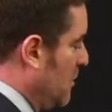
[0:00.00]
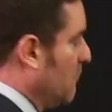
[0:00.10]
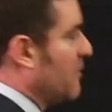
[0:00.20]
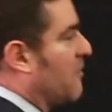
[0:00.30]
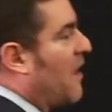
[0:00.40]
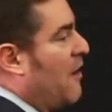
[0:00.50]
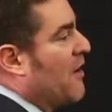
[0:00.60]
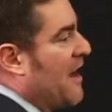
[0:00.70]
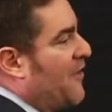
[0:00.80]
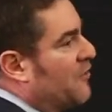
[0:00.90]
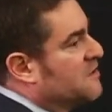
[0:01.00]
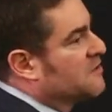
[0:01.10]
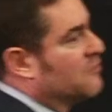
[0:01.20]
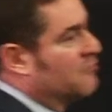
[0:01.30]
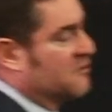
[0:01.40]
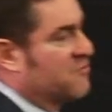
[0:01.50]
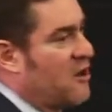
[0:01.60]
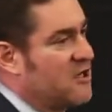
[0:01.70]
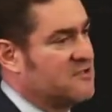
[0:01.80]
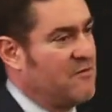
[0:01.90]
was allowing athletes to endorse
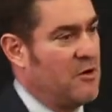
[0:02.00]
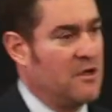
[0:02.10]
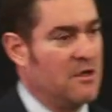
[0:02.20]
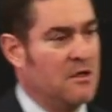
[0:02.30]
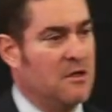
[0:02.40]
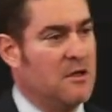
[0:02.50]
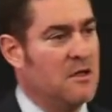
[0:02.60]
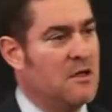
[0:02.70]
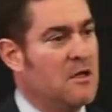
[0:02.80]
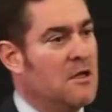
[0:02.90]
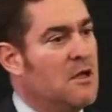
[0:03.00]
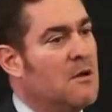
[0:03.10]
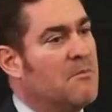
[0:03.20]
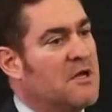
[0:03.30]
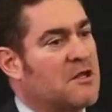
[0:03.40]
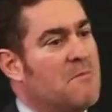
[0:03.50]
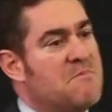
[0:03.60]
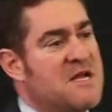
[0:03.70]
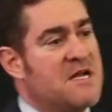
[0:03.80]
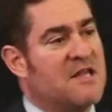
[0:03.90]
products for money. But the
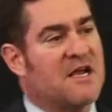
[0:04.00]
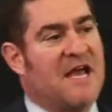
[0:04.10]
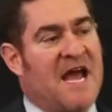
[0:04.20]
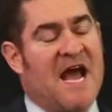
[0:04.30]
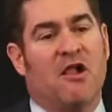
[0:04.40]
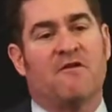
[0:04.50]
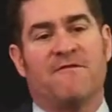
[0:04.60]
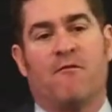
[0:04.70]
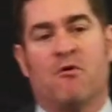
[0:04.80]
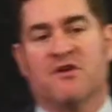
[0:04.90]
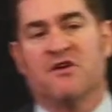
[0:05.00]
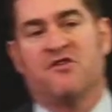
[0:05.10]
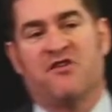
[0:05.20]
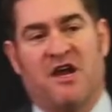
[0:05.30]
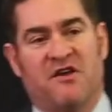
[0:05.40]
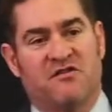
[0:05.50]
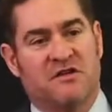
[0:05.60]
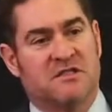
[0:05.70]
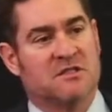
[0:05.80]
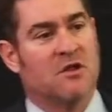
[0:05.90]
minute that California changed
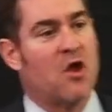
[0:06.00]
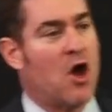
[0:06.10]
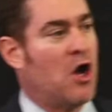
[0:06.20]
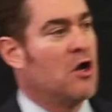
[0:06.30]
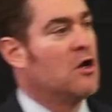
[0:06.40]
its law,